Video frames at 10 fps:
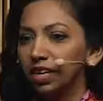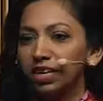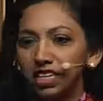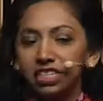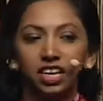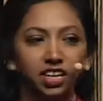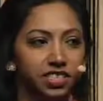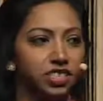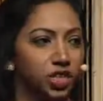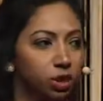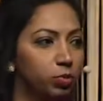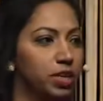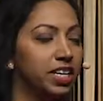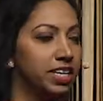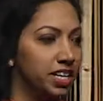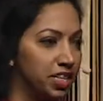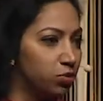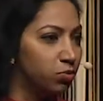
Yes, ladies and gentlemen, it is